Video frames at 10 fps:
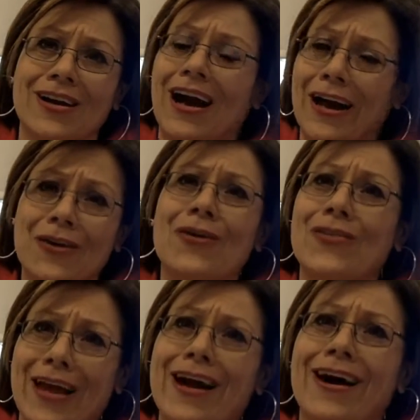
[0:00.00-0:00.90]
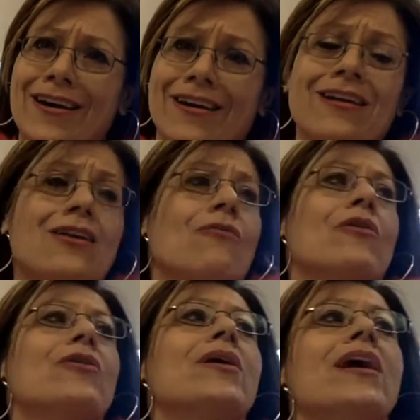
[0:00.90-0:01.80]
I know they got it.
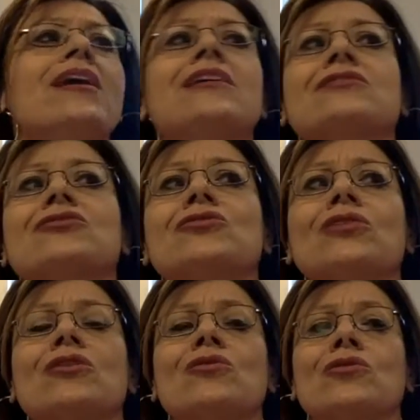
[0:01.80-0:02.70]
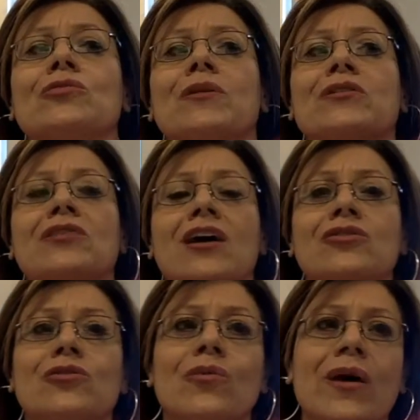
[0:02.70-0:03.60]
When you get a student who has been taught
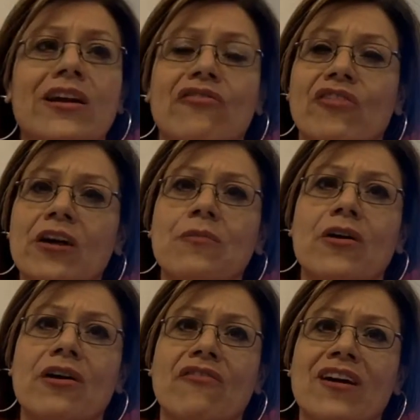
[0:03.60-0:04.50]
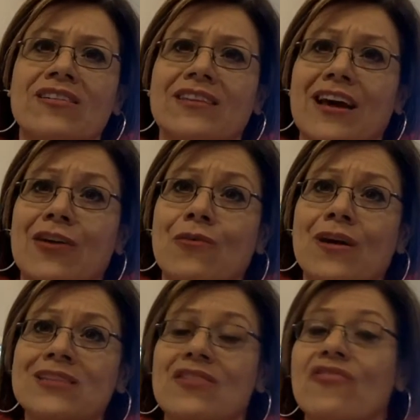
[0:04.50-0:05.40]
to write a 5-paragraph essay and
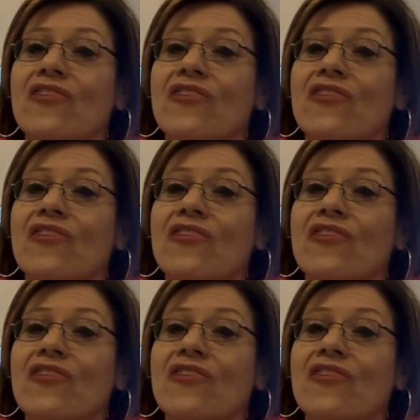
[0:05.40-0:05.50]
writes a